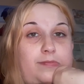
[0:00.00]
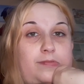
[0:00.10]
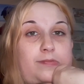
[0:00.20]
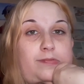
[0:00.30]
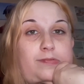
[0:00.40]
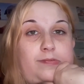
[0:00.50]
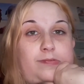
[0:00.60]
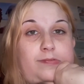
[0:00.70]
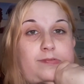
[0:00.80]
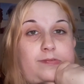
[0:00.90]
Any
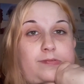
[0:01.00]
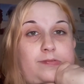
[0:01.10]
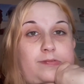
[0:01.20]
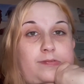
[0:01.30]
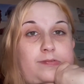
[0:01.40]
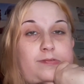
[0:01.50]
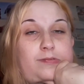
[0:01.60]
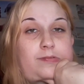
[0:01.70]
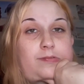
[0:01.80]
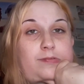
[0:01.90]
choices of any
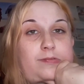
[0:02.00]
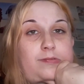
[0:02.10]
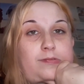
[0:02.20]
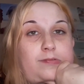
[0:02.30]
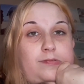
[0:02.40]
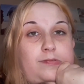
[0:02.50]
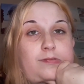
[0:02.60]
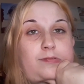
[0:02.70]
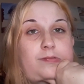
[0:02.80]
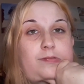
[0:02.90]
specific airline
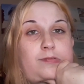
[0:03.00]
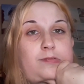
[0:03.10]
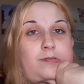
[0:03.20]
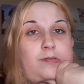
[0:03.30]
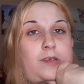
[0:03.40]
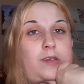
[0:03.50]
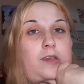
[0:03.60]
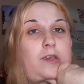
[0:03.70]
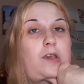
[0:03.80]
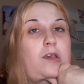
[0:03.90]
or, uh, or any
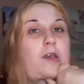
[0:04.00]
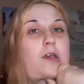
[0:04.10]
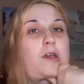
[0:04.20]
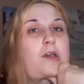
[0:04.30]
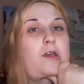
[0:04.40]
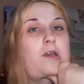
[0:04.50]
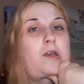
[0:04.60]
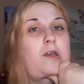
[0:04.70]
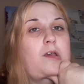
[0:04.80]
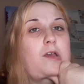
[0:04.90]
specific time of the day?
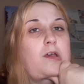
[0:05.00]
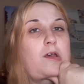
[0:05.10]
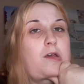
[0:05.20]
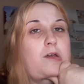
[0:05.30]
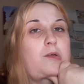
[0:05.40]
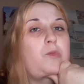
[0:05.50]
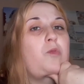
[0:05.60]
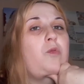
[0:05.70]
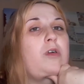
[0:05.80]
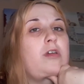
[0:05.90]

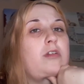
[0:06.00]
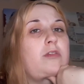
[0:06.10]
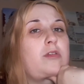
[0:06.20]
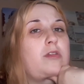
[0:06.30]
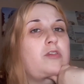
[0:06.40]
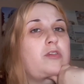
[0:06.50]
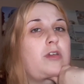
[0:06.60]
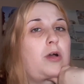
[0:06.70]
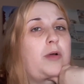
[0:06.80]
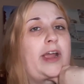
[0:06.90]
Um, well,
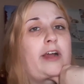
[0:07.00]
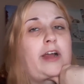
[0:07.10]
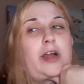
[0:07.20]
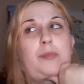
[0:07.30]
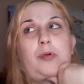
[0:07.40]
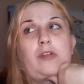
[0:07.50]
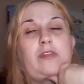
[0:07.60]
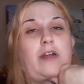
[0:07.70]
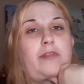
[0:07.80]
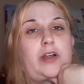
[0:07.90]
O'Hare Airport's
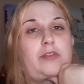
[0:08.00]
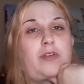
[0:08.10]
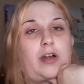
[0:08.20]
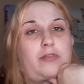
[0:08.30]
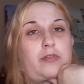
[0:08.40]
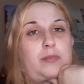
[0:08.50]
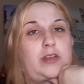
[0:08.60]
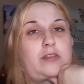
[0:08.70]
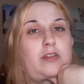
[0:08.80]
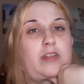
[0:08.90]
not very far from
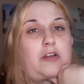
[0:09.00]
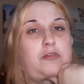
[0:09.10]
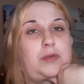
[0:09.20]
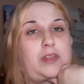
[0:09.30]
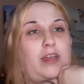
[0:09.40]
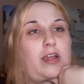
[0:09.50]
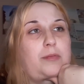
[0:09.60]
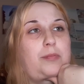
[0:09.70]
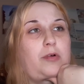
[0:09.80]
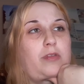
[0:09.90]
me, so that would be the
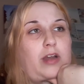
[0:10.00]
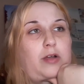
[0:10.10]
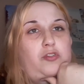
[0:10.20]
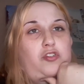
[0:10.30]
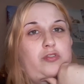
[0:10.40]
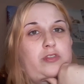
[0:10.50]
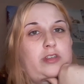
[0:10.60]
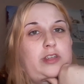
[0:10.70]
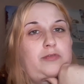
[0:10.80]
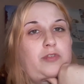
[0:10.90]
airport that I would choose to
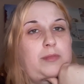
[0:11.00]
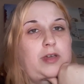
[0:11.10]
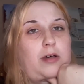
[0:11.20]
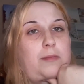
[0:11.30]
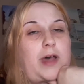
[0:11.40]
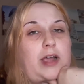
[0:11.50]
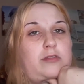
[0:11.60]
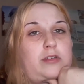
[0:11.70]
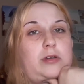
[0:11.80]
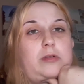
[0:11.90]
leave from and come back
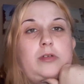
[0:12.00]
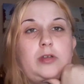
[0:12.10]
to.